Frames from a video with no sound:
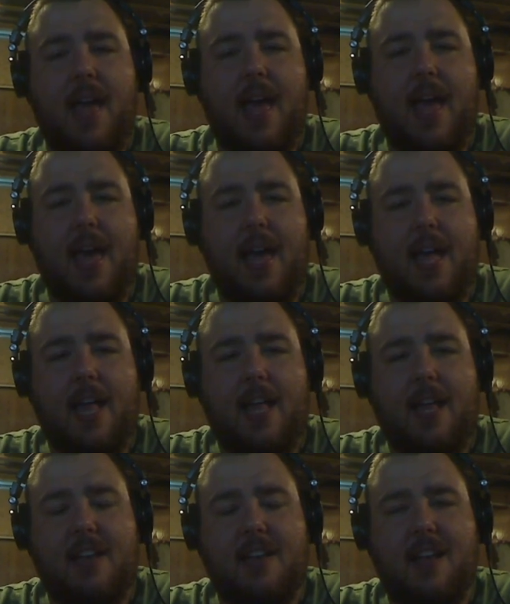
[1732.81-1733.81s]

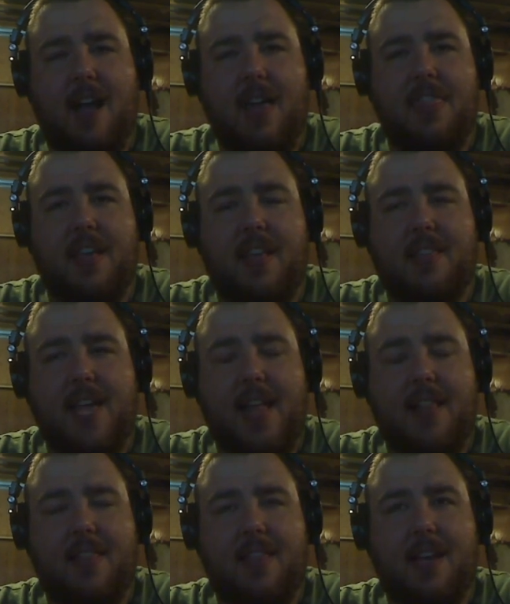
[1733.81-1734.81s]
And I think
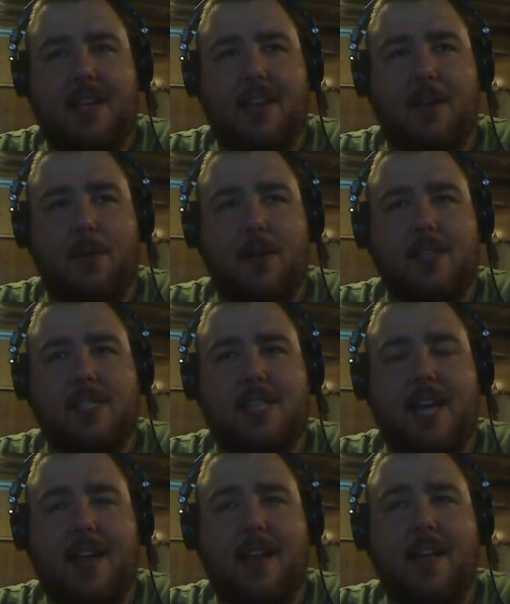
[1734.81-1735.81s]
that the idea was
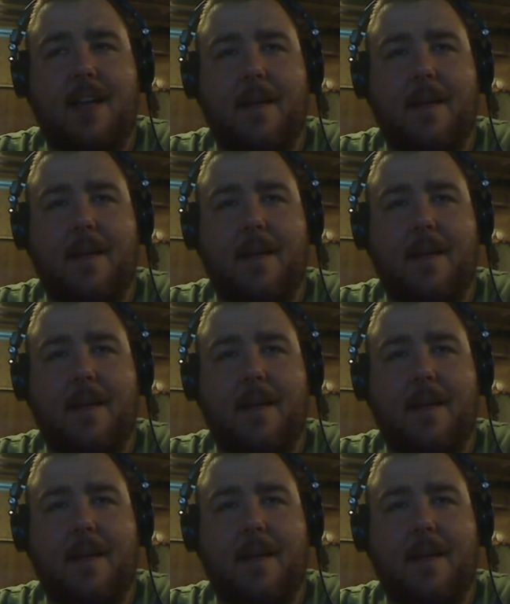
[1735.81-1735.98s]
that